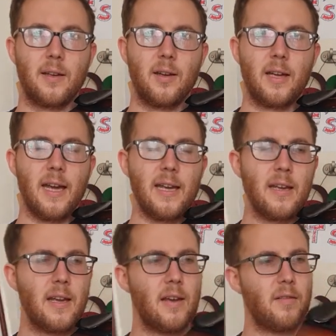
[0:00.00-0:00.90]
Okay,
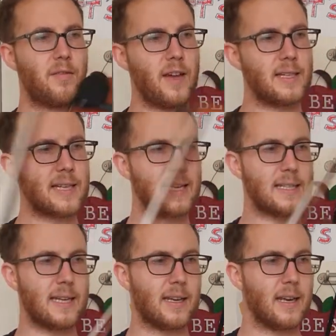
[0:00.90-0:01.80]

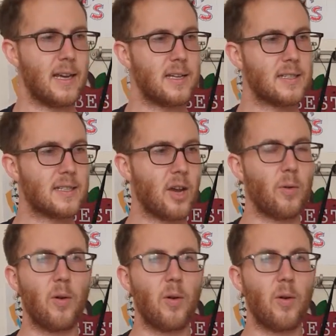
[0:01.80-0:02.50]
Fantastic. So